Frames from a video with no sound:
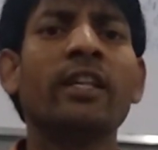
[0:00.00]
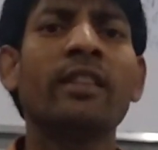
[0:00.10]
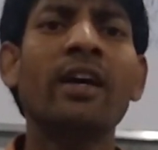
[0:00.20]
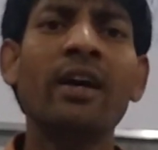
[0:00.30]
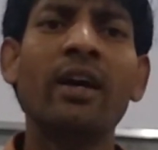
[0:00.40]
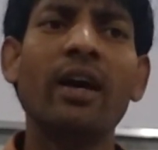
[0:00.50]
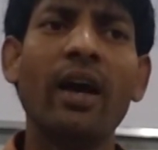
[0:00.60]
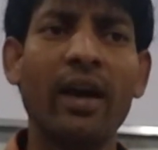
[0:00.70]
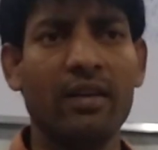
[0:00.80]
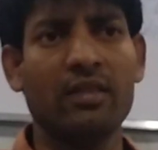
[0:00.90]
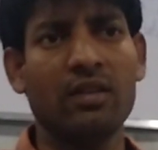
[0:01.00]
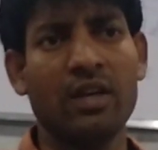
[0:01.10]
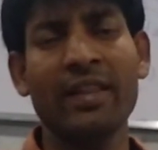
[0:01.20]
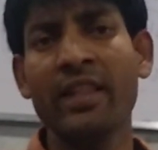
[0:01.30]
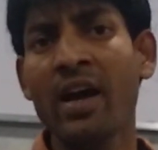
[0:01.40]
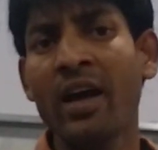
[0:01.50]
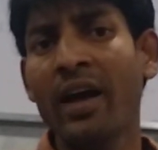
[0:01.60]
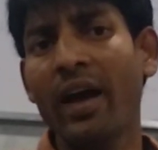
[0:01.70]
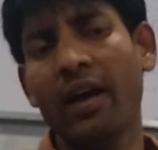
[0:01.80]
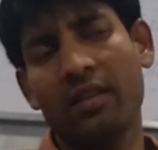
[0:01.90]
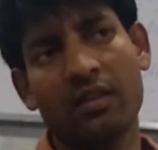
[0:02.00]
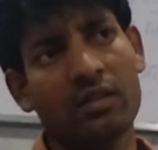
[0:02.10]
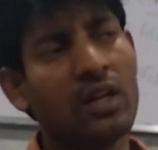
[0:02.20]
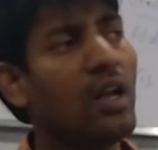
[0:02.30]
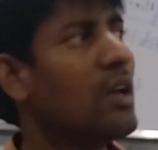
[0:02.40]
in the earth, on the earth.